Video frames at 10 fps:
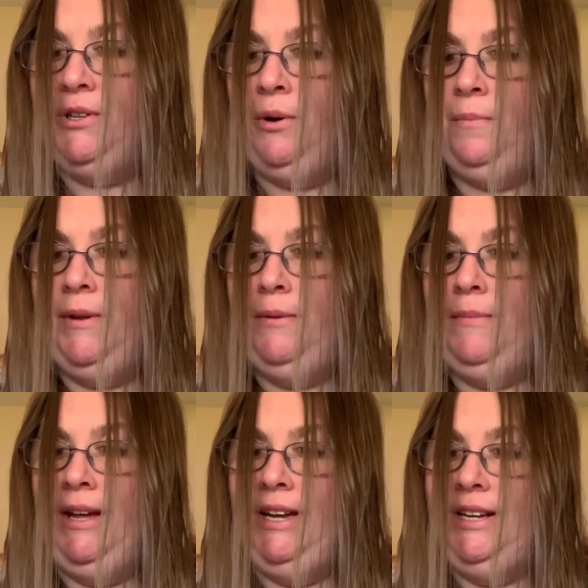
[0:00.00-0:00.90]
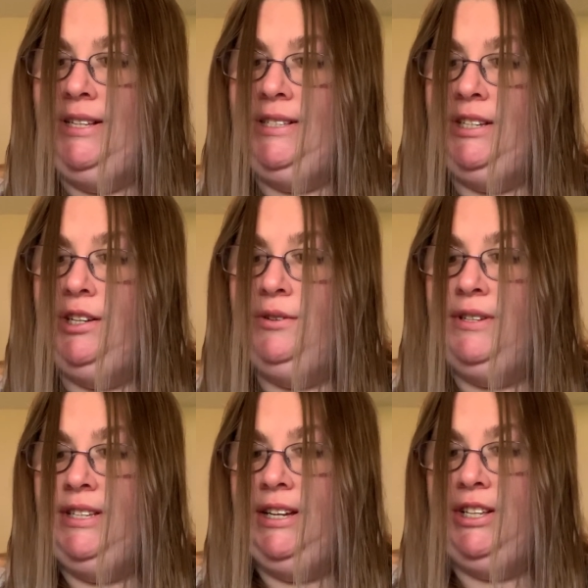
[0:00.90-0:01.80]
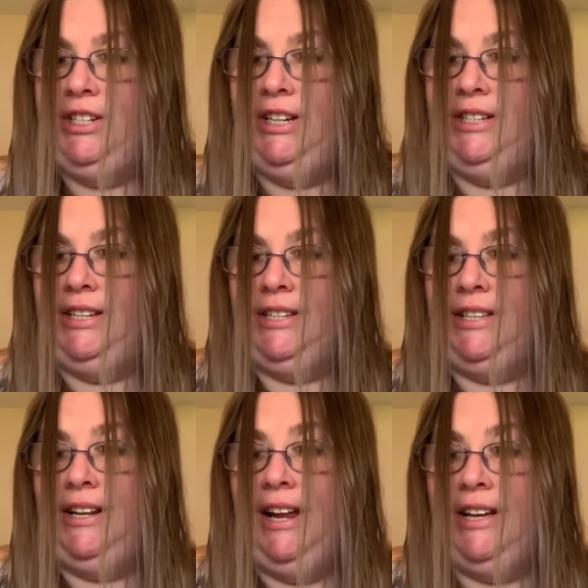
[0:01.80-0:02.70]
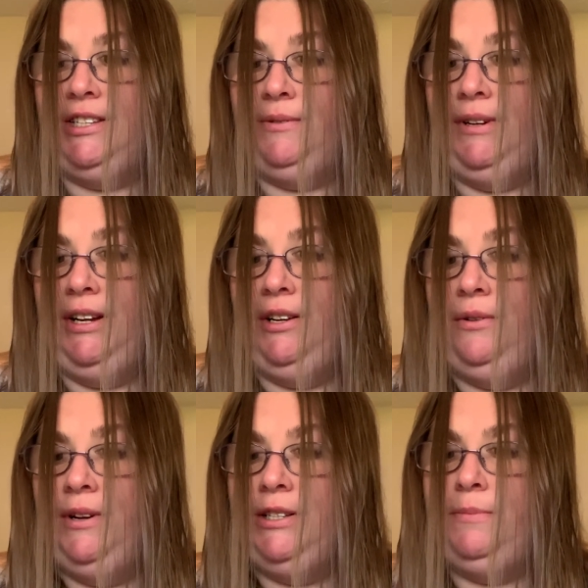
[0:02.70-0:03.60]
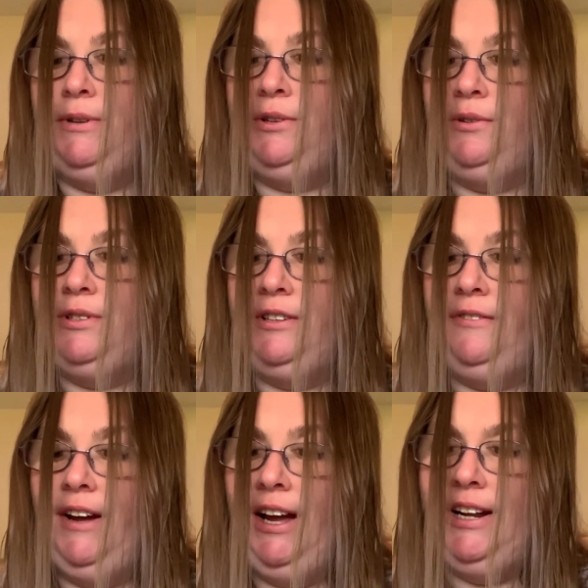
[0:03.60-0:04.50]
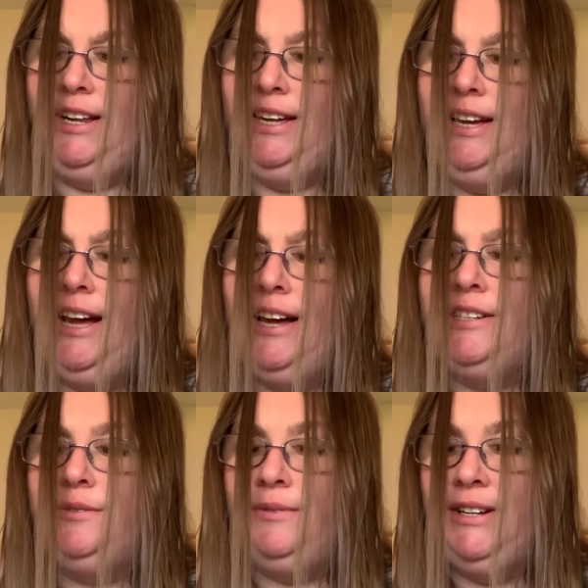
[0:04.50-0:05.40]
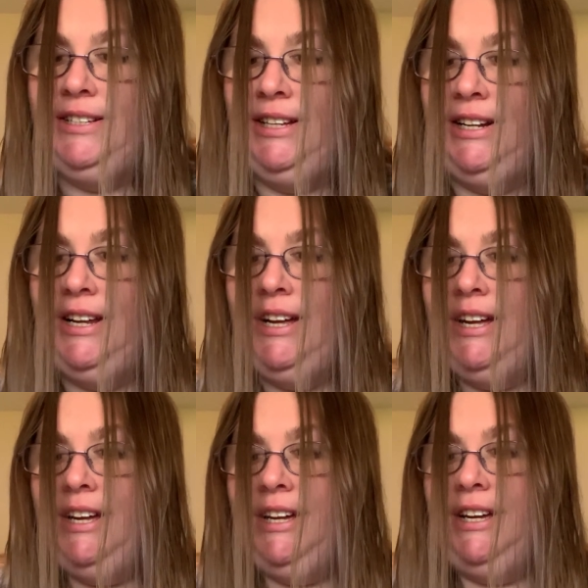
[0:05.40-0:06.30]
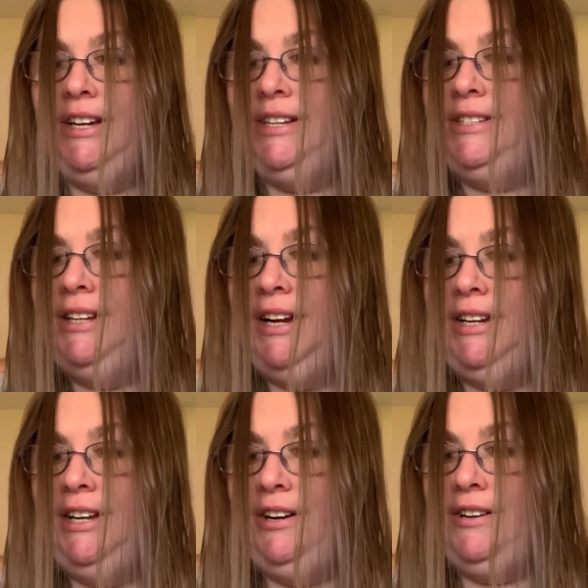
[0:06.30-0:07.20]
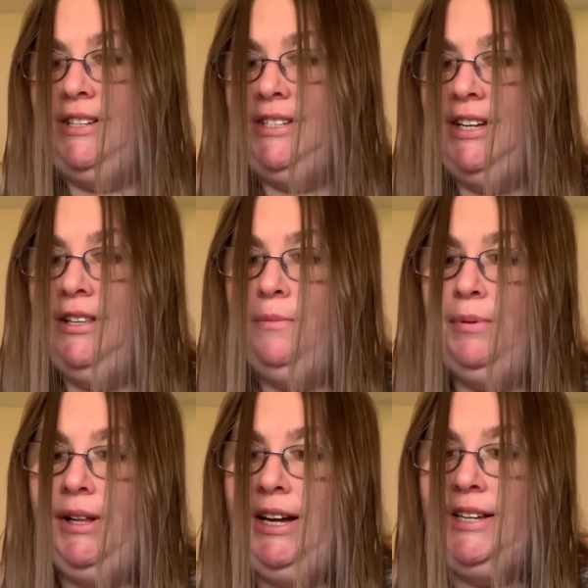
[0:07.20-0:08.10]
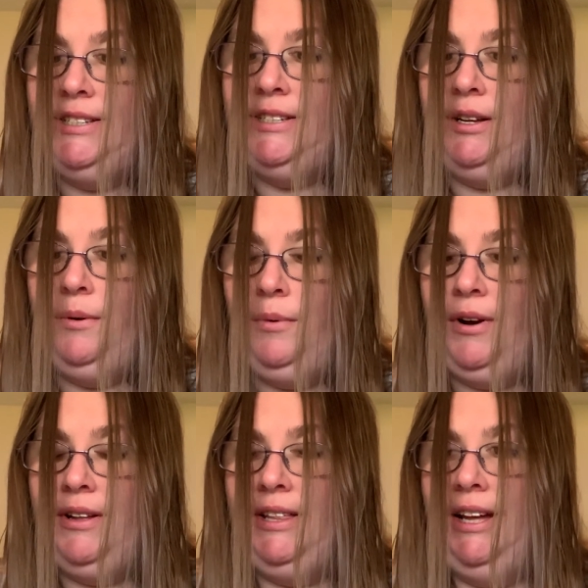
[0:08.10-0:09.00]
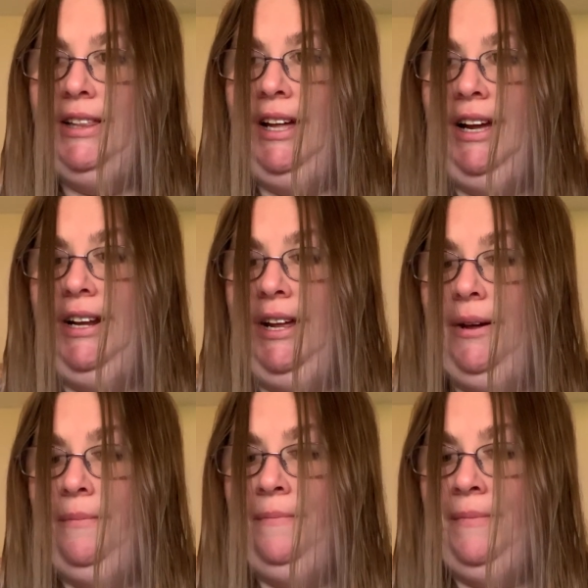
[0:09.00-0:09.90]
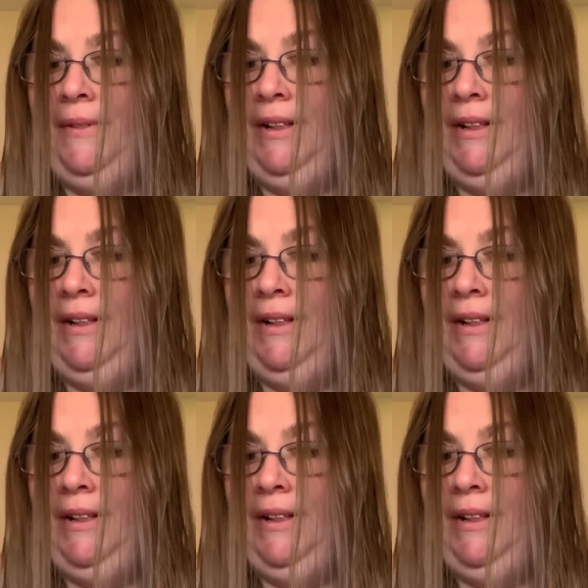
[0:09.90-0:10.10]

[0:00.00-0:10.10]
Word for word: Don't be amazed. You seek Jesus, the Nazarene, who has been crucified. He has risen. He is not here. See the place where they laid him.